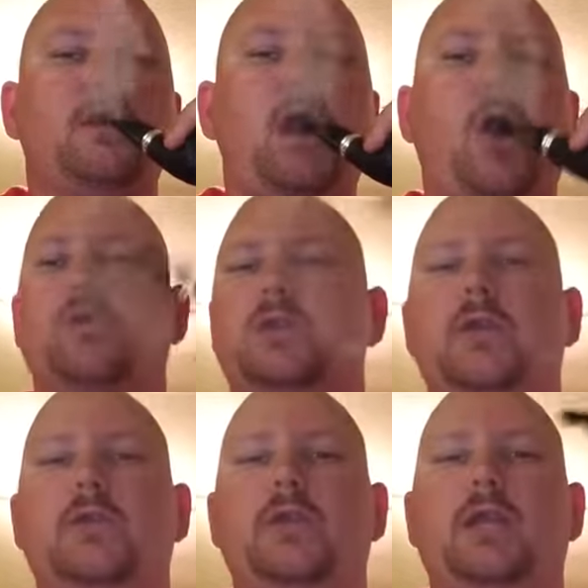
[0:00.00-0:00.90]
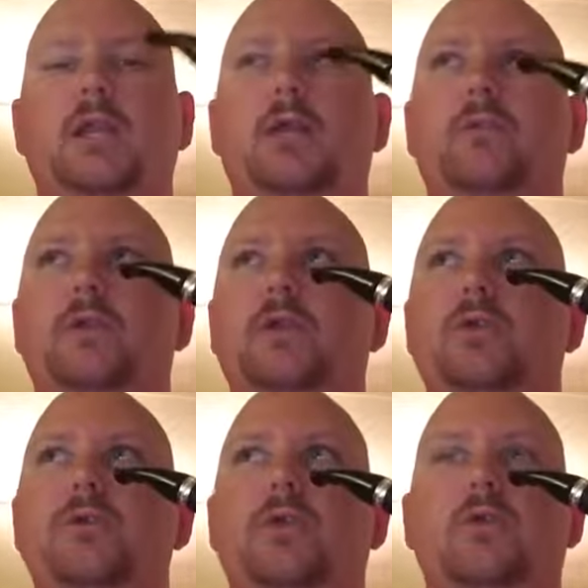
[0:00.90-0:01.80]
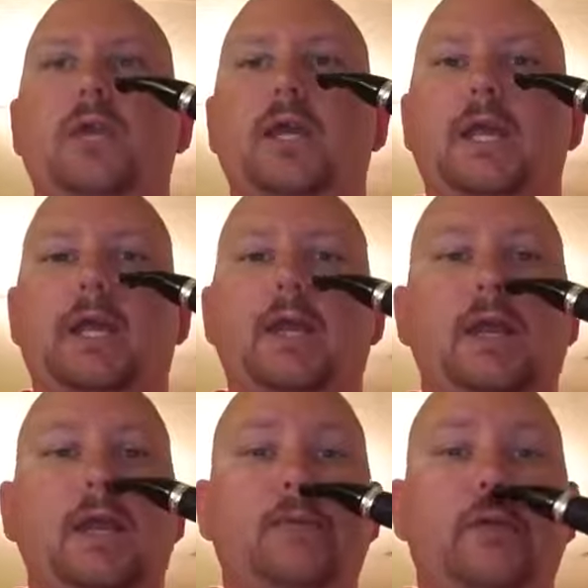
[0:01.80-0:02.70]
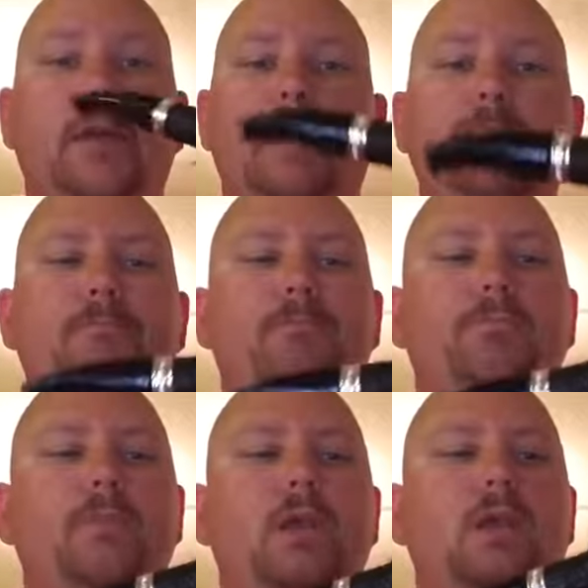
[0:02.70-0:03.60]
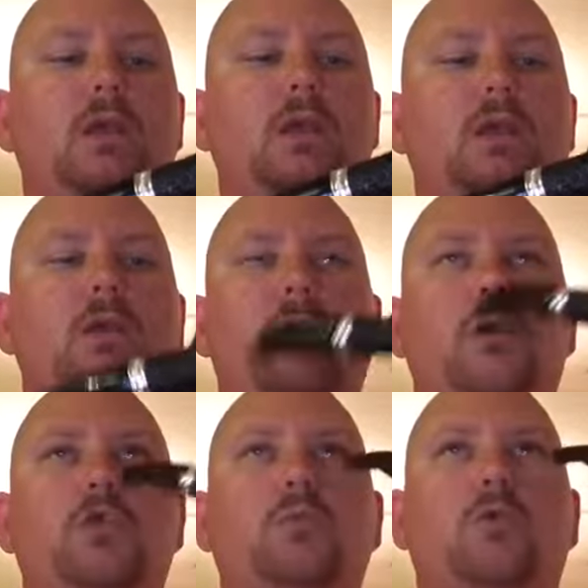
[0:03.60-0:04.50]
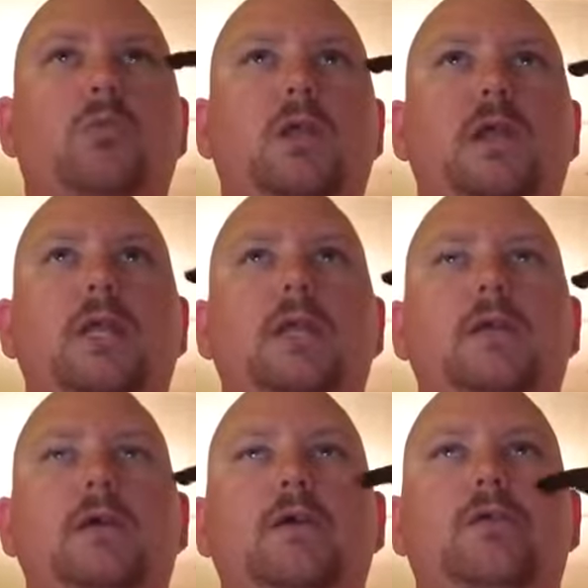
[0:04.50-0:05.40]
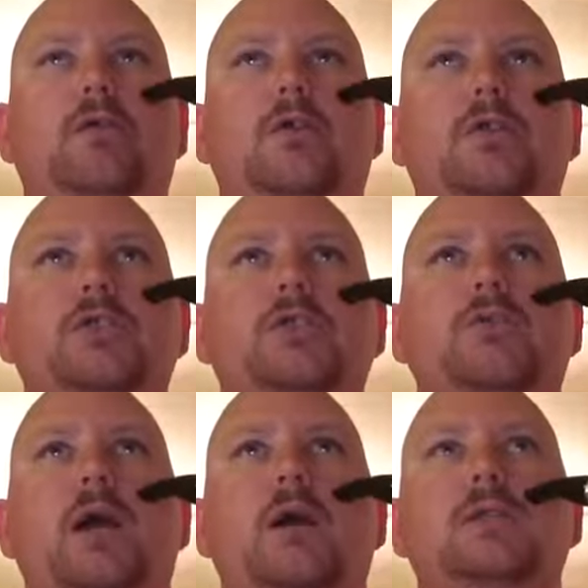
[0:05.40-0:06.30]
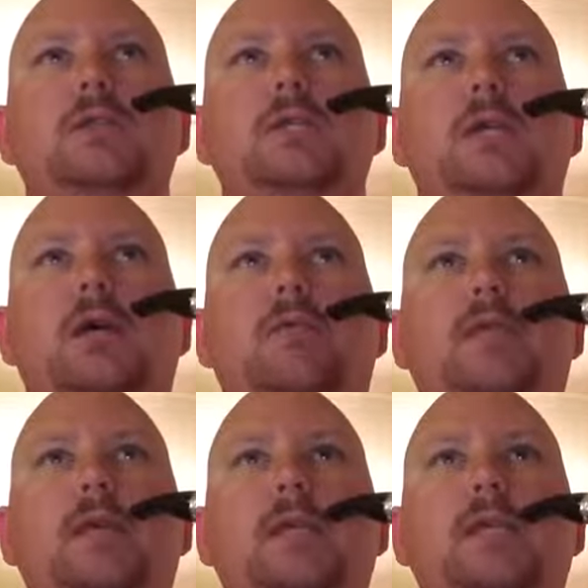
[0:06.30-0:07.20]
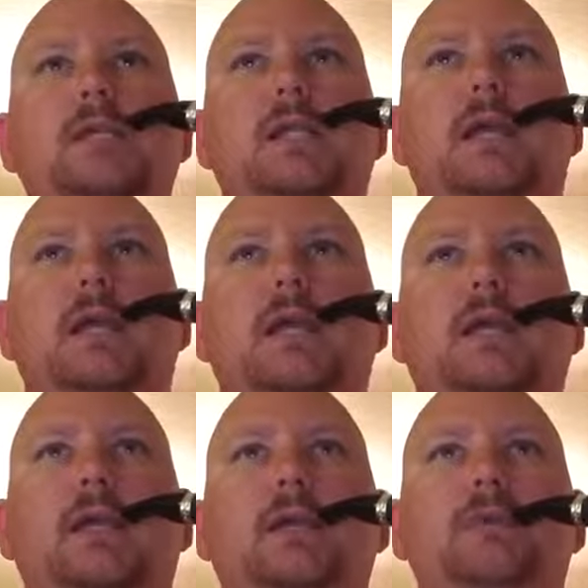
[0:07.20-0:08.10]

Of course, I know you can get Lane 1Q all day, any day, every day. Rushmore blend for two ounces of it, it's like